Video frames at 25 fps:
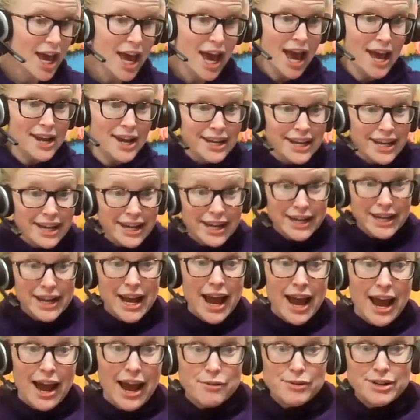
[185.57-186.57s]
And in
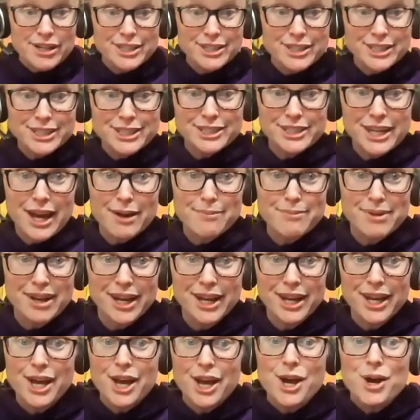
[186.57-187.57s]
our stomach,